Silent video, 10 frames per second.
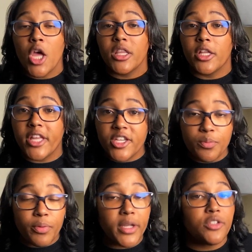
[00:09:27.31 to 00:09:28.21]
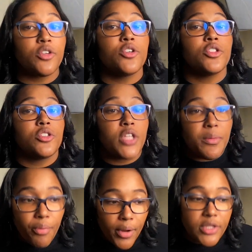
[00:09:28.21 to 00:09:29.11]
The laser printers, they
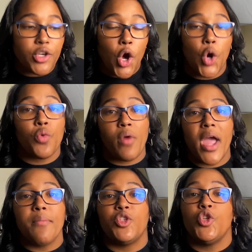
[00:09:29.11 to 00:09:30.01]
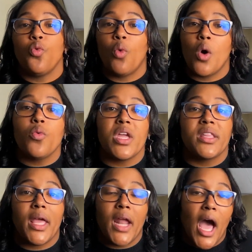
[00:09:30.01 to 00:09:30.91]
print all right, but you won't get
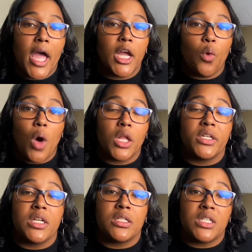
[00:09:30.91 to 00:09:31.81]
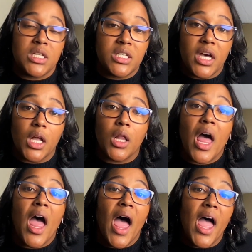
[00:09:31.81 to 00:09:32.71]
that high quality detail
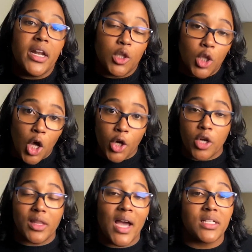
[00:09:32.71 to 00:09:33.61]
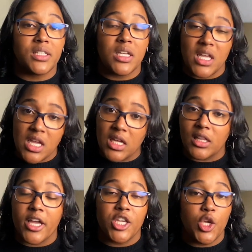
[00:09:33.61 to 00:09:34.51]
and longer lasting ink
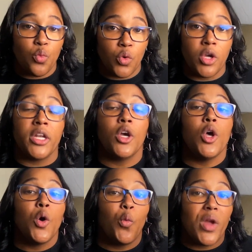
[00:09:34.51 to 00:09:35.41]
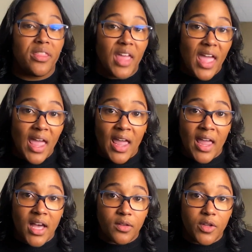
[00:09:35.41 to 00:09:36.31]
like you would with
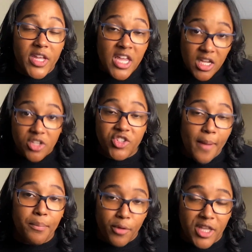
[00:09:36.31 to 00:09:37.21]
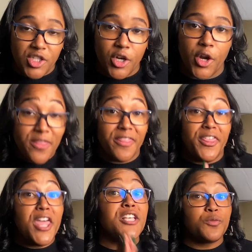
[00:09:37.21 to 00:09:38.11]
a inkjet printer.
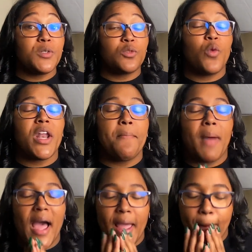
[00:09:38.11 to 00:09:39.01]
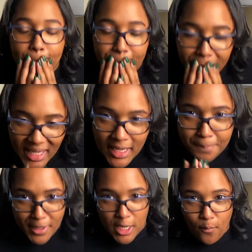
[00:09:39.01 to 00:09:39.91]
This was one of my
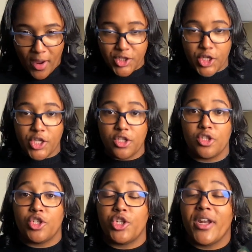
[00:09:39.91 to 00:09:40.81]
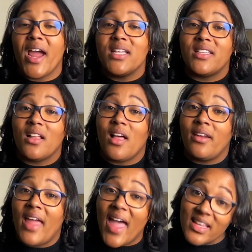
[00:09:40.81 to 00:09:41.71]
big questions. Should I sell on
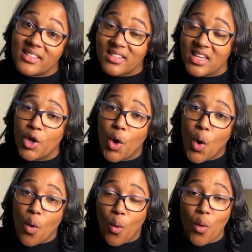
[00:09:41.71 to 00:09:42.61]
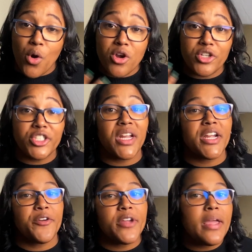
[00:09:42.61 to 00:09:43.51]
Etsy or should I
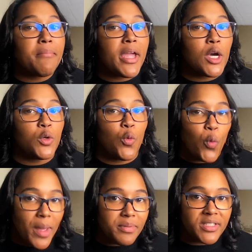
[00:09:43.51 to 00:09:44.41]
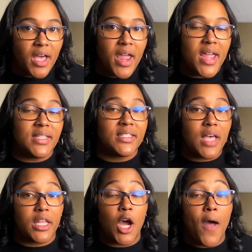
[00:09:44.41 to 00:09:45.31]
create my own website and
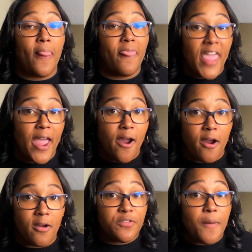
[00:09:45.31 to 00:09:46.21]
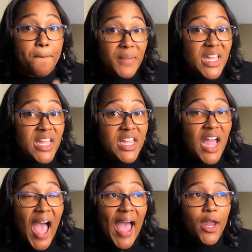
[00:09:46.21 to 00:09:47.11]
sell it on there? For
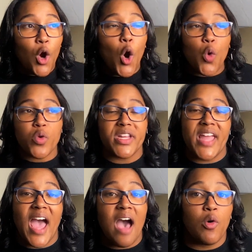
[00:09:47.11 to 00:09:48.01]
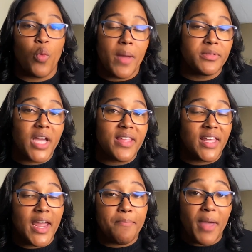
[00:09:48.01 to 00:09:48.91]
me, I already have a website that
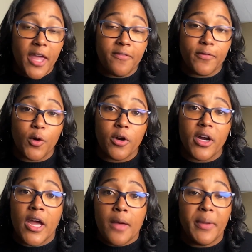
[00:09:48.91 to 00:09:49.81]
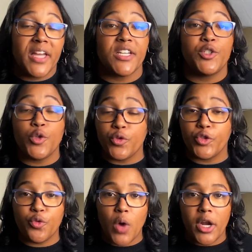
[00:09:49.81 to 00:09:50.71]
I pay for because I
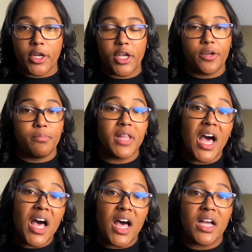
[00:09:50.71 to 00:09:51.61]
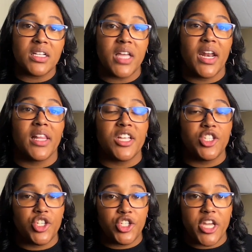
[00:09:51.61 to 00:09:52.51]
do watercolor blogs and I like
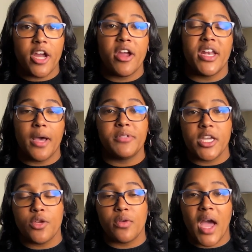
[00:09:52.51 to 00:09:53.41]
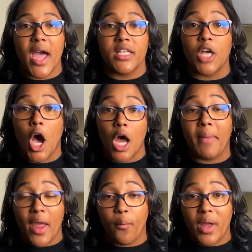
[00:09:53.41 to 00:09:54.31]
to share and update you guys on
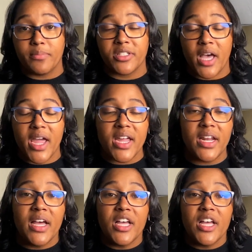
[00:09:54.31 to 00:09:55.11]
my website.